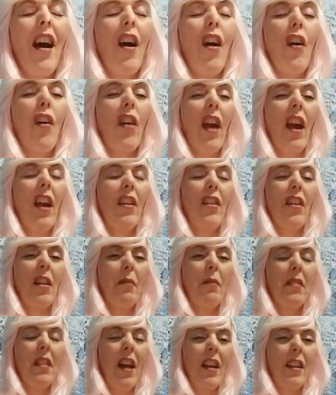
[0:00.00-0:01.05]
Okay, good.
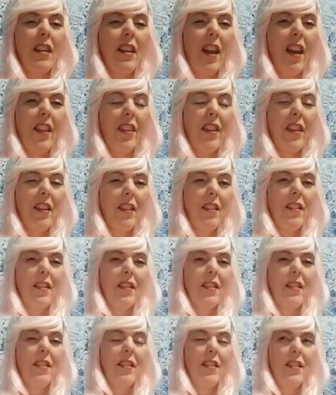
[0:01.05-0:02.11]
I'm glad, Kathy.
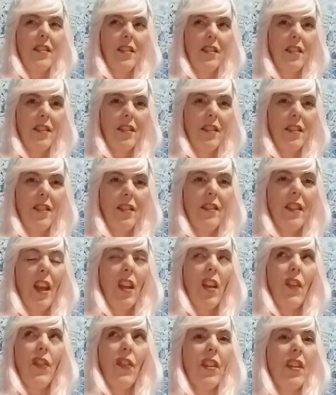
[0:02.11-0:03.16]

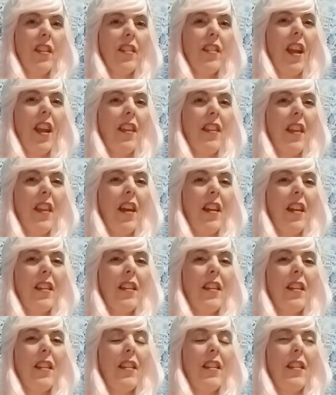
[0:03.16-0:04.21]
Thank you for saying that.
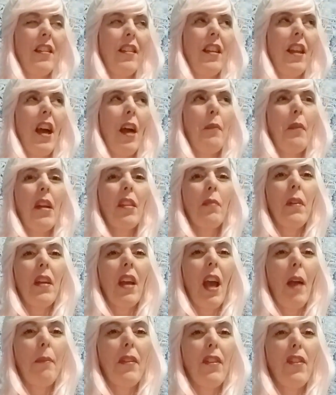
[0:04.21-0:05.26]
It makes me
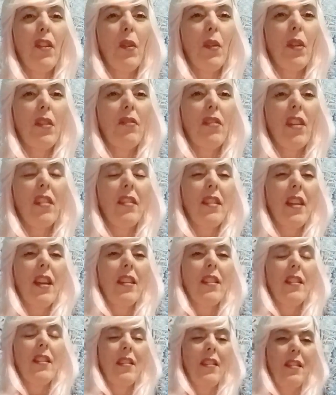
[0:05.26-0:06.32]
happy, too, when it
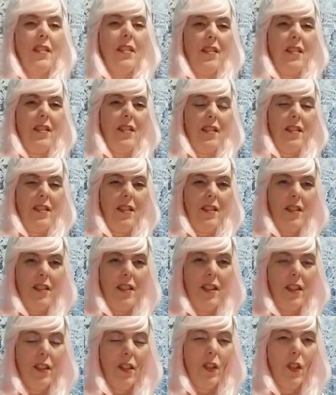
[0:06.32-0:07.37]
resonates.
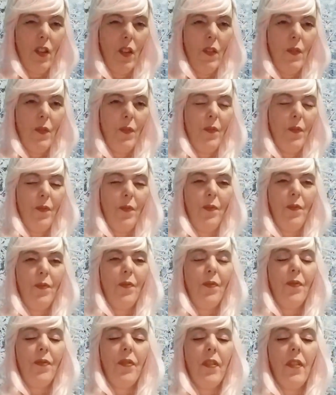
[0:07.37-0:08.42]
Cool.
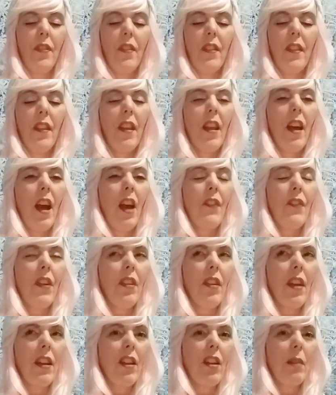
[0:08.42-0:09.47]
I feel
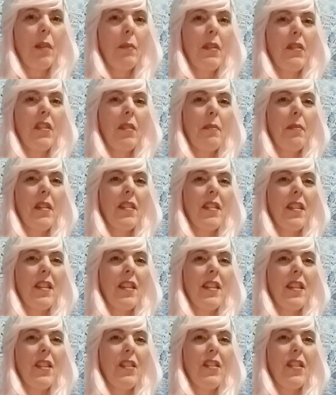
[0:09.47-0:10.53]
like you're going to be really busy in
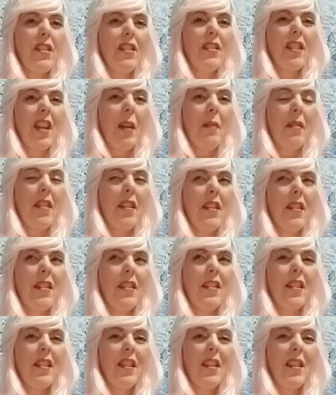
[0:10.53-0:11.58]
the new year, Tabitha,
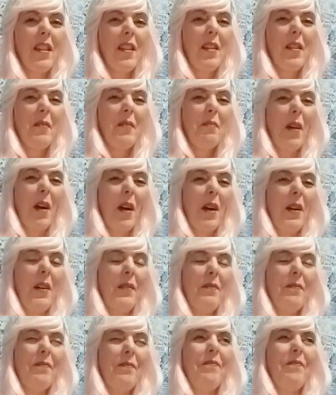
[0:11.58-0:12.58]
but